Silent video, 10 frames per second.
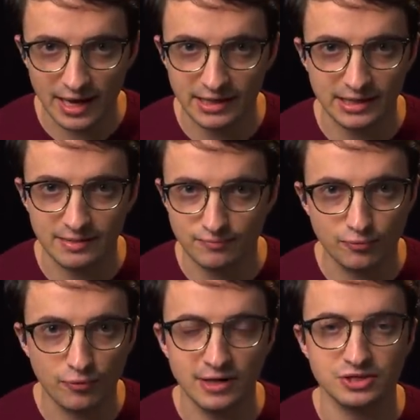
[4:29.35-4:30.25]
any
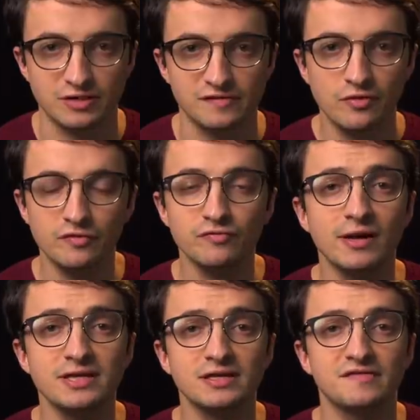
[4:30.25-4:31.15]
prejudice. Those were
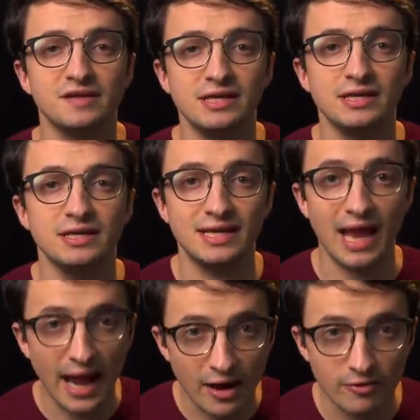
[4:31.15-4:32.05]
ideas that he had
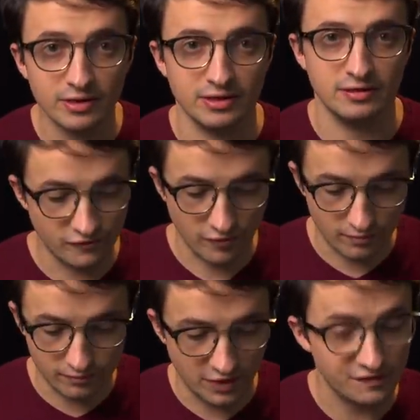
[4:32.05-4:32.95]
inherited
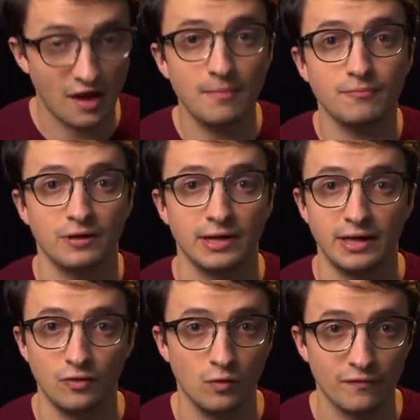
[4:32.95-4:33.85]
from his
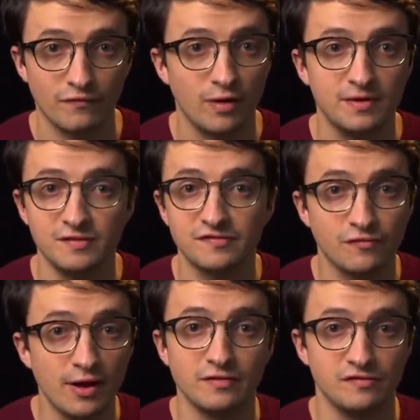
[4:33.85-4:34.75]
upbringing or from his
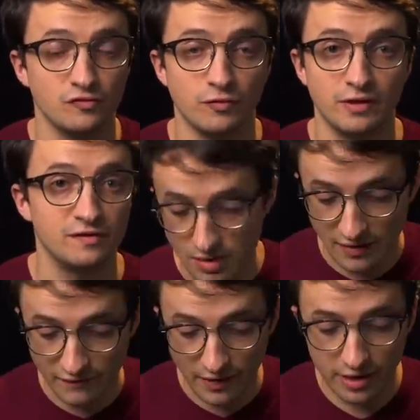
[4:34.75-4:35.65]
friends or his
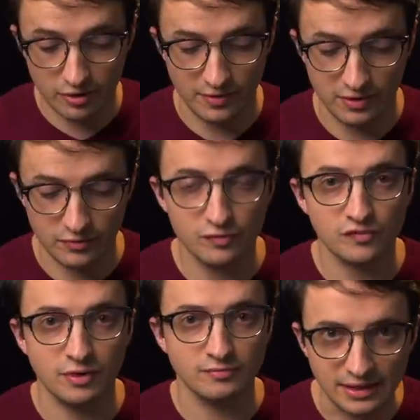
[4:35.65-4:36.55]
environment. Those
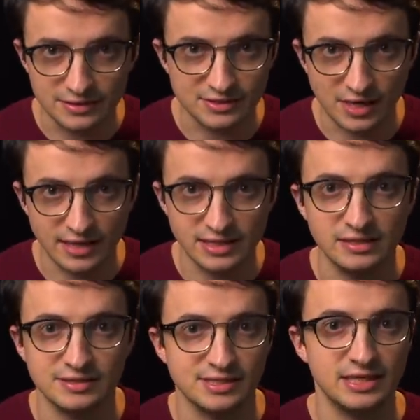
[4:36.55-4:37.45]
aren't his
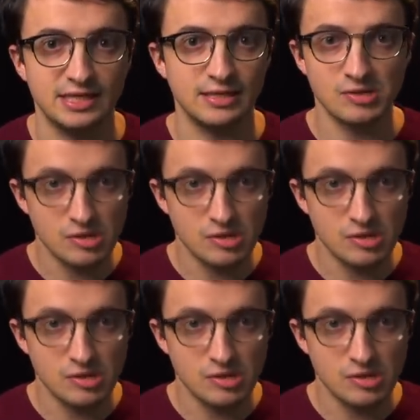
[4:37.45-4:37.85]
ideas that he